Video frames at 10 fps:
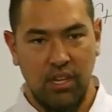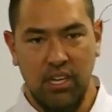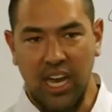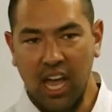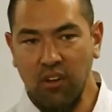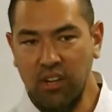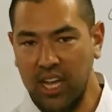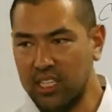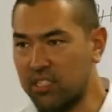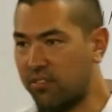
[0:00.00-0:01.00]

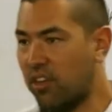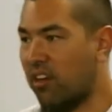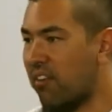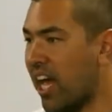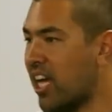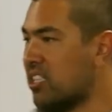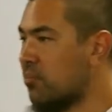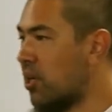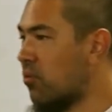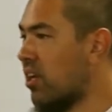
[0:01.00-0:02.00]
Nowadays, if you have
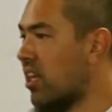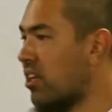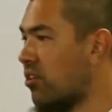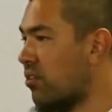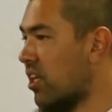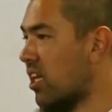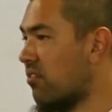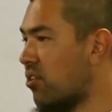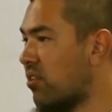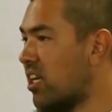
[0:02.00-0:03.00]
asthma, what do? They
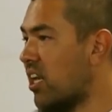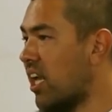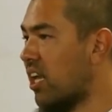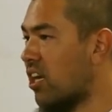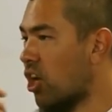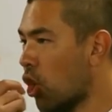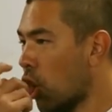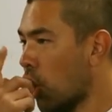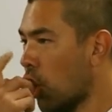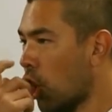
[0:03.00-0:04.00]
give you an inhaler.
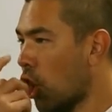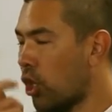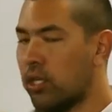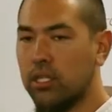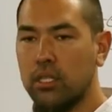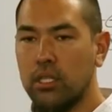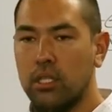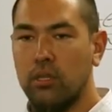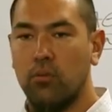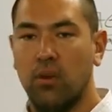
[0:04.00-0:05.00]

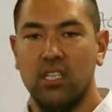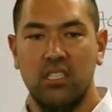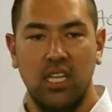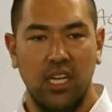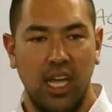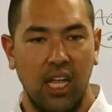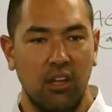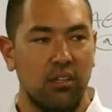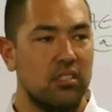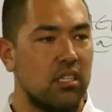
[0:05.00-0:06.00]
What is the
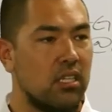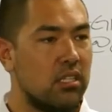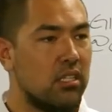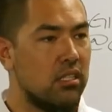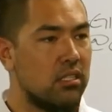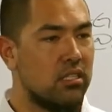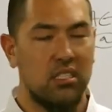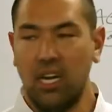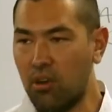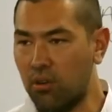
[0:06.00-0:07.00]
inhaler? It's a
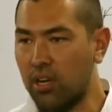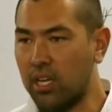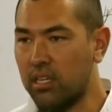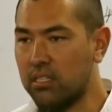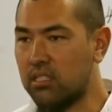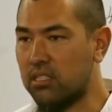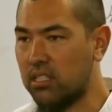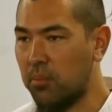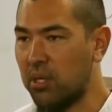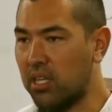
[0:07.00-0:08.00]
steroid. It's a
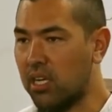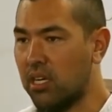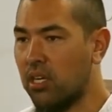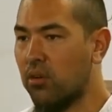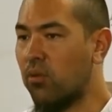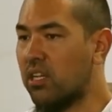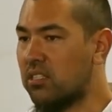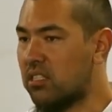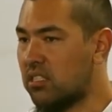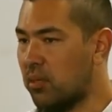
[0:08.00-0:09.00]
stimulant. What
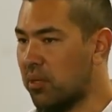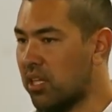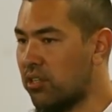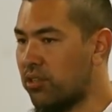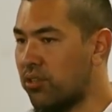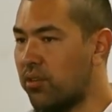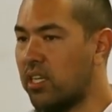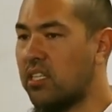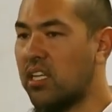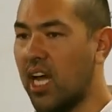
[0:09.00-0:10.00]
does the stimulant do?
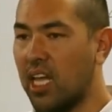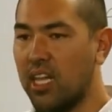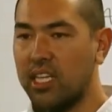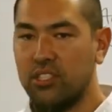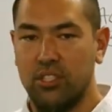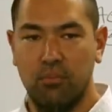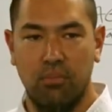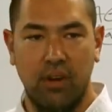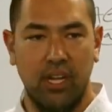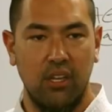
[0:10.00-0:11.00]
It dilates your
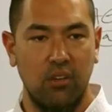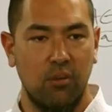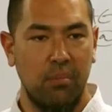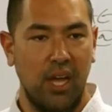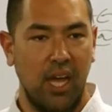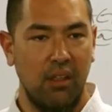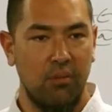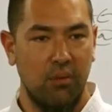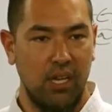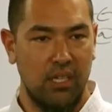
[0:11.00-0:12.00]
brachial
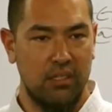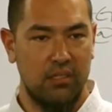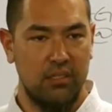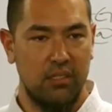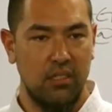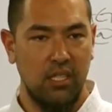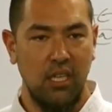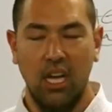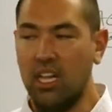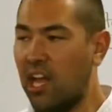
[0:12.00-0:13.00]
pathways,
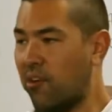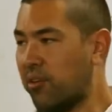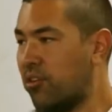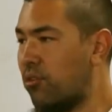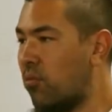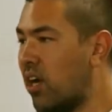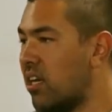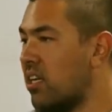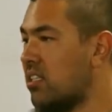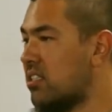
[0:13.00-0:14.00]
allowing you to
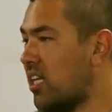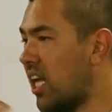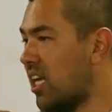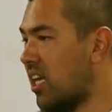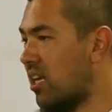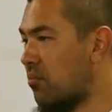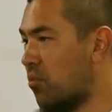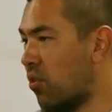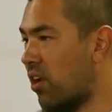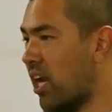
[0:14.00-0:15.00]
what? Take in
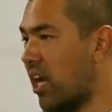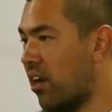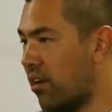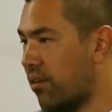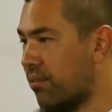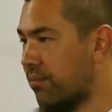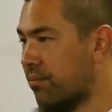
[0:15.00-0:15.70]
more air.